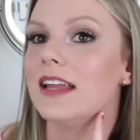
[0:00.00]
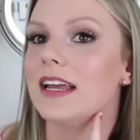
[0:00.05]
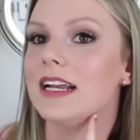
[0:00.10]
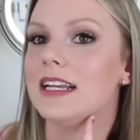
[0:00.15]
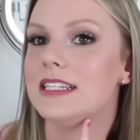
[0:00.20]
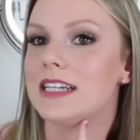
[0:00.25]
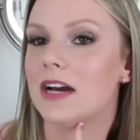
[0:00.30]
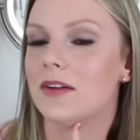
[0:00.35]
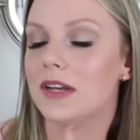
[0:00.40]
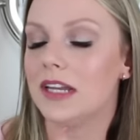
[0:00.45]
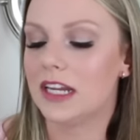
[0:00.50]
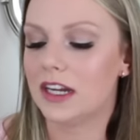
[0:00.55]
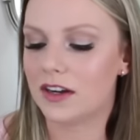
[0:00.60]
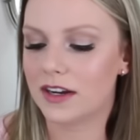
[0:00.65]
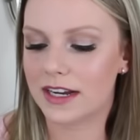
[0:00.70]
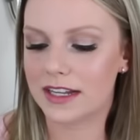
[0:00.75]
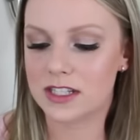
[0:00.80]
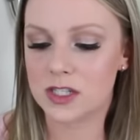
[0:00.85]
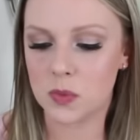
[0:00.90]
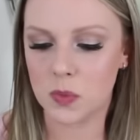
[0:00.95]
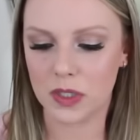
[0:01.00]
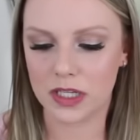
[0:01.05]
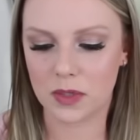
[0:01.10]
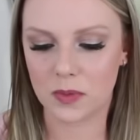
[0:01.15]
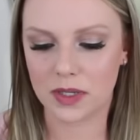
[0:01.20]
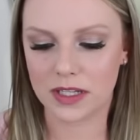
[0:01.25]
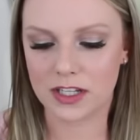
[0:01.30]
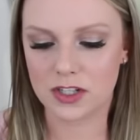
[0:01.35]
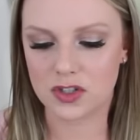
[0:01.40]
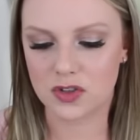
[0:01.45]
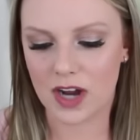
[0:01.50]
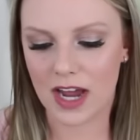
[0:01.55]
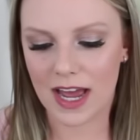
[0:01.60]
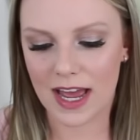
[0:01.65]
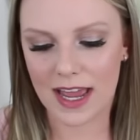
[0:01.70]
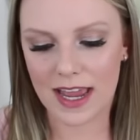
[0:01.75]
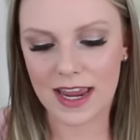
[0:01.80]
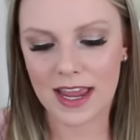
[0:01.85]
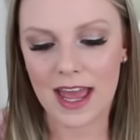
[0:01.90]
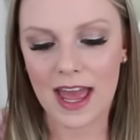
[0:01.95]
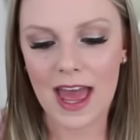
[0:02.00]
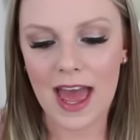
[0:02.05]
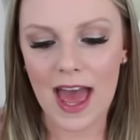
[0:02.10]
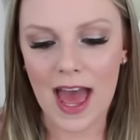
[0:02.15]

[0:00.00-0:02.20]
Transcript: like down here gets really dry,